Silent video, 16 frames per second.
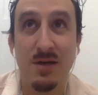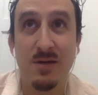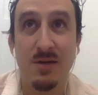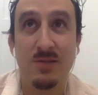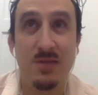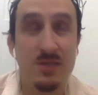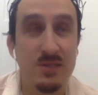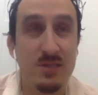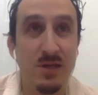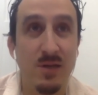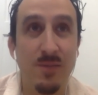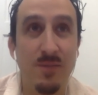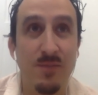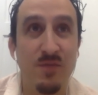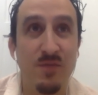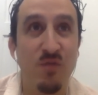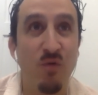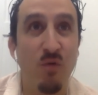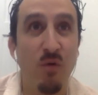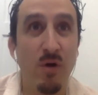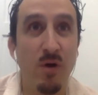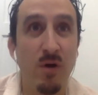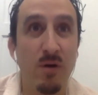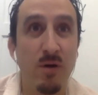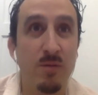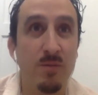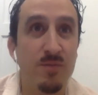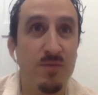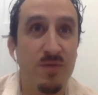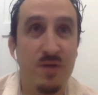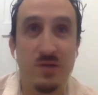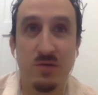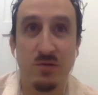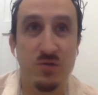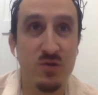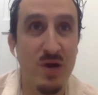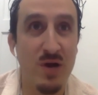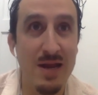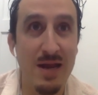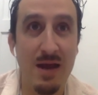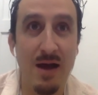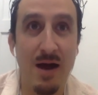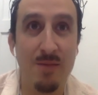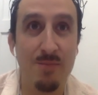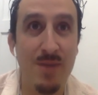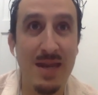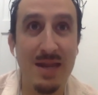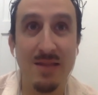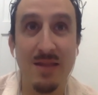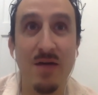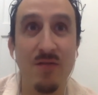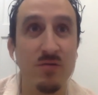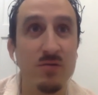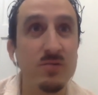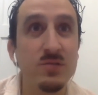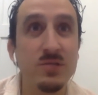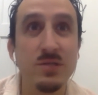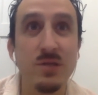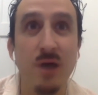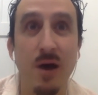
system for professional training on many levels.